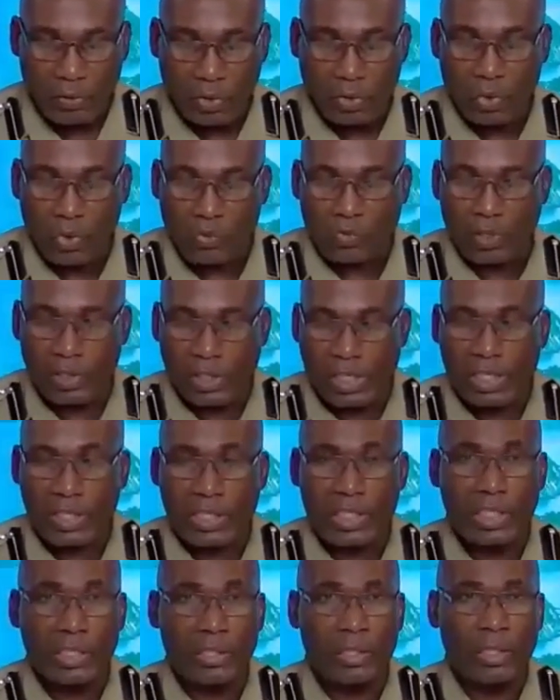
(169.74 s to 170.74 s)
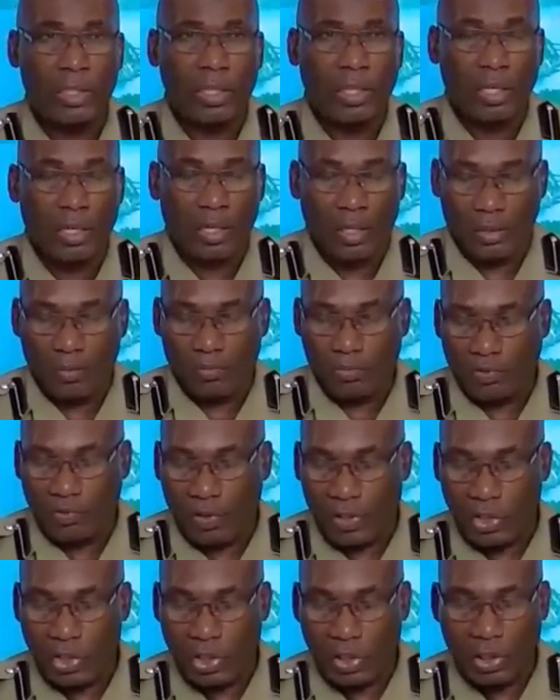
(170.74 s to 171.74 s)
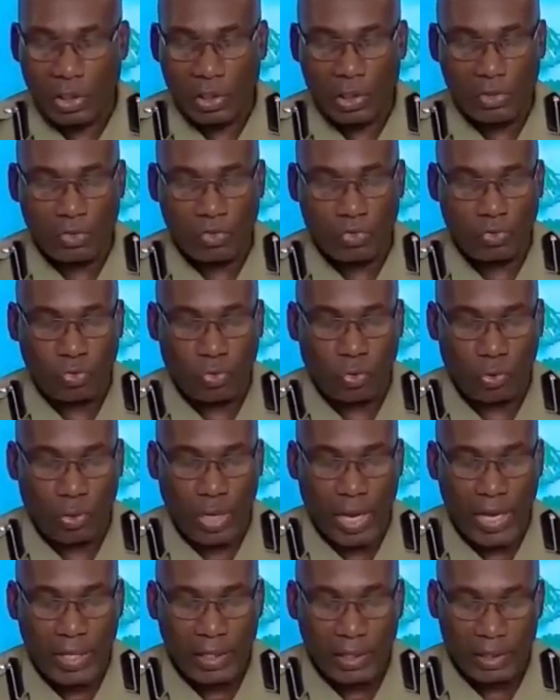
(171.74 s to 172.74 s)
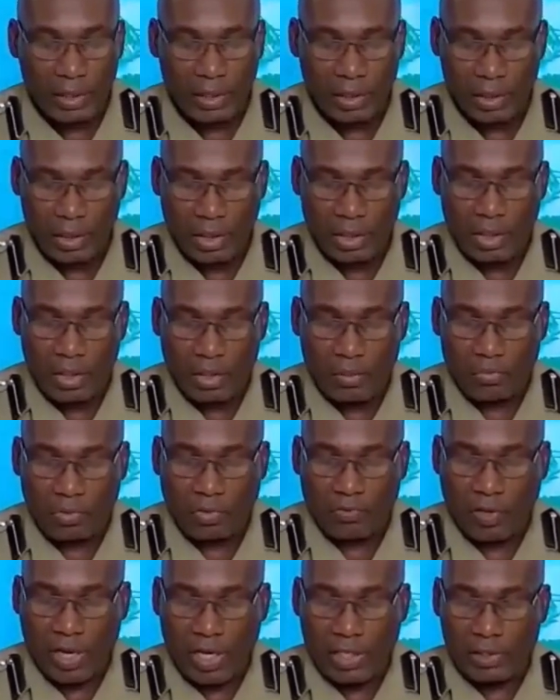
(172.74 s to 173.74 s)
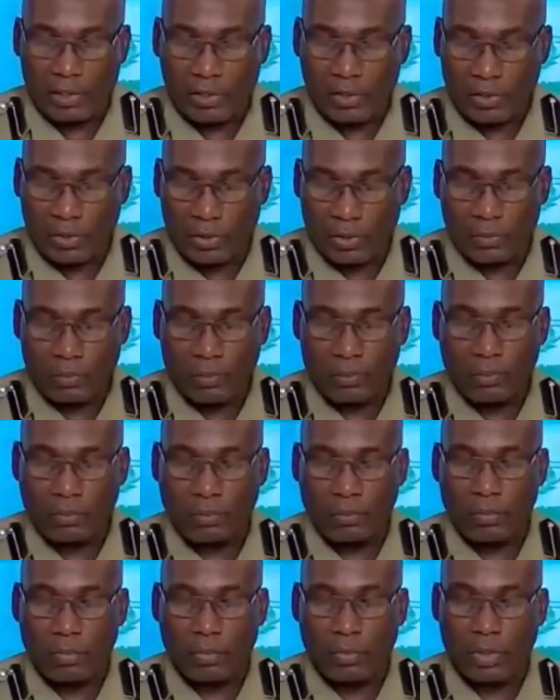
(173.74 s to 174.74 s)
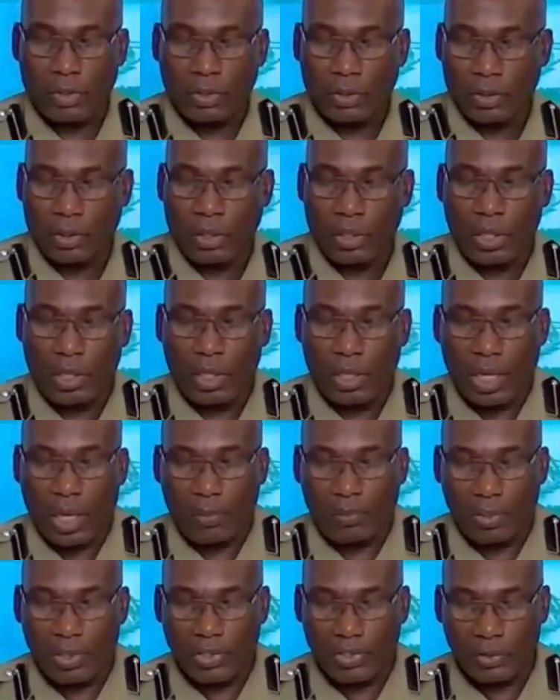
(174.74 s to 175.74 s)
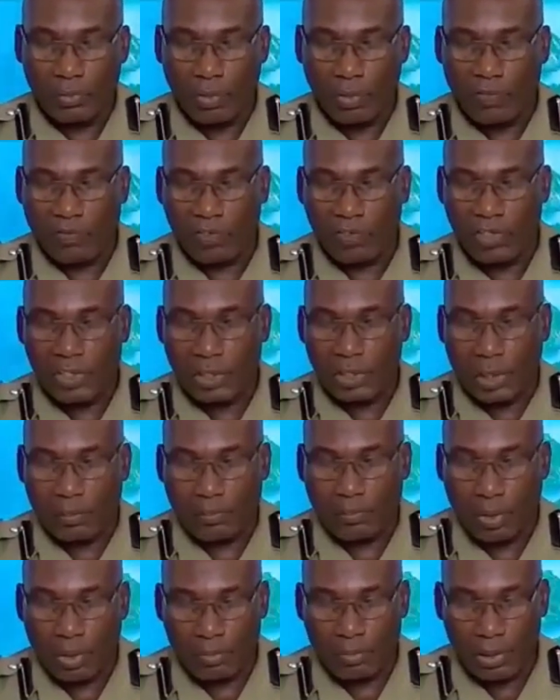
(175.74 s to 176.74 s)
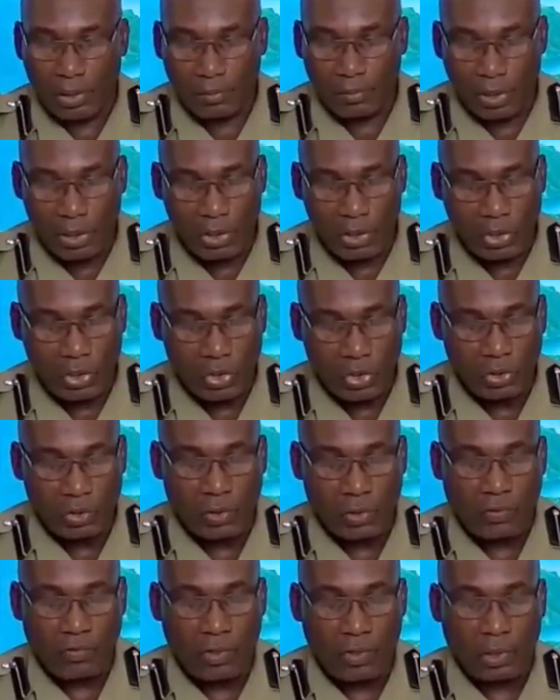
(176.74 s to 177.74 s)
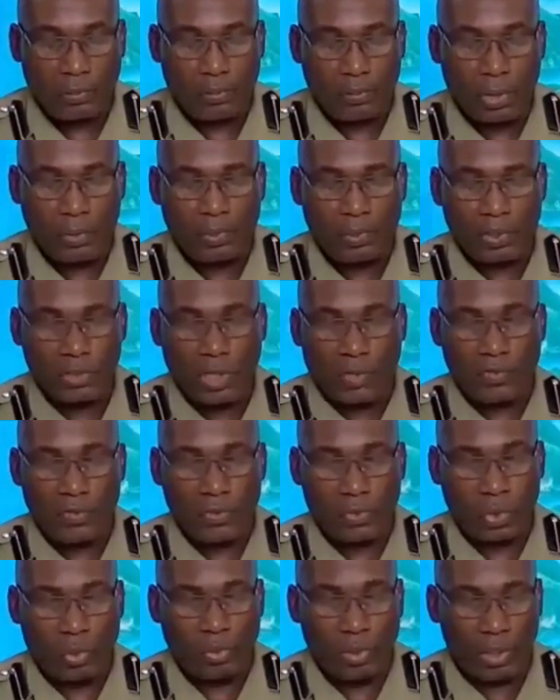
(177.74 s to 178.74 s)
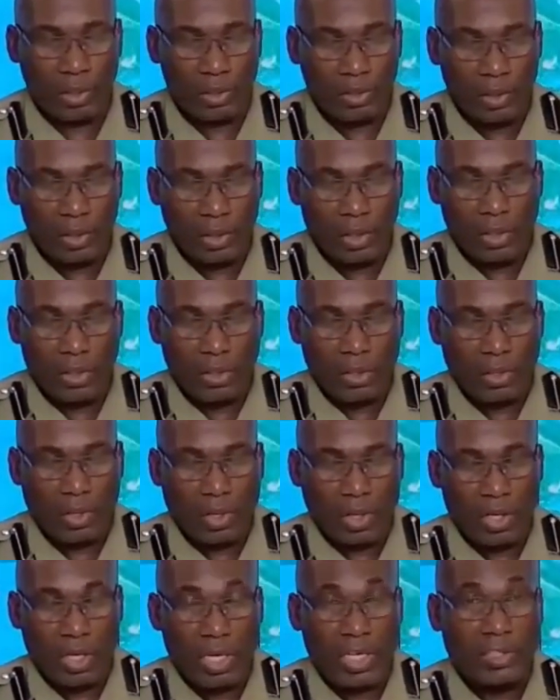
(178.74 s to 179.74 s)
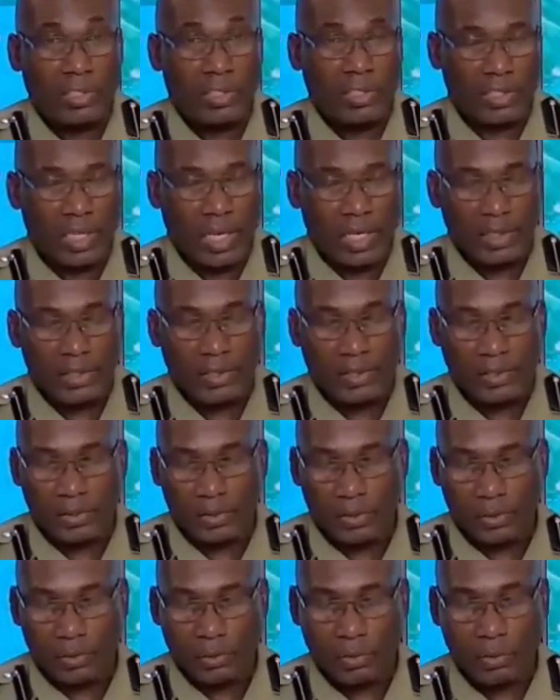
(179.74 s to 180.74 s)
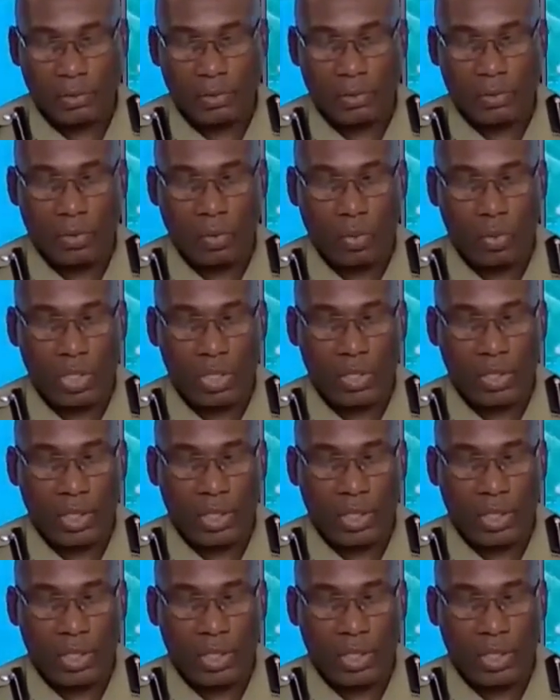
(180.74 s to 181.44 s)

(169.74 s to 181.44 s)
COVID-19 Prevention and Control Act provides: a person may visit a public beach for the purpose of swimming or exercise, where